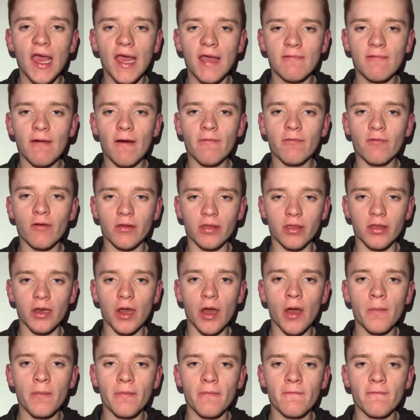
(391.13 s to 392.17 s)
you have got an
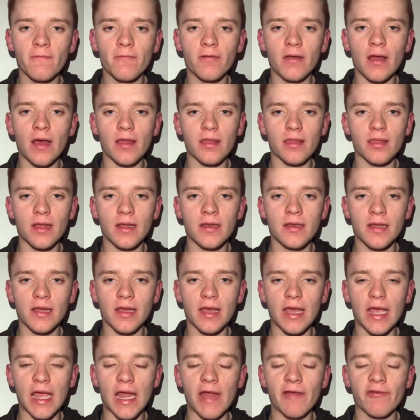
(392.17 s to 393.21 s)
open flat
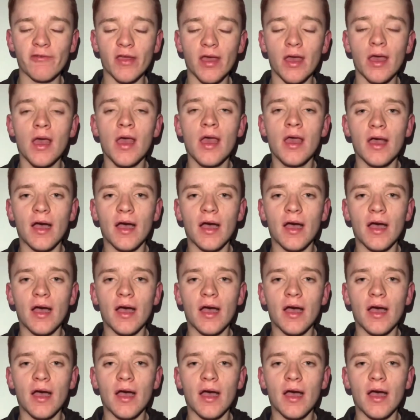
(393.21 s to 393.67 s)
standing area,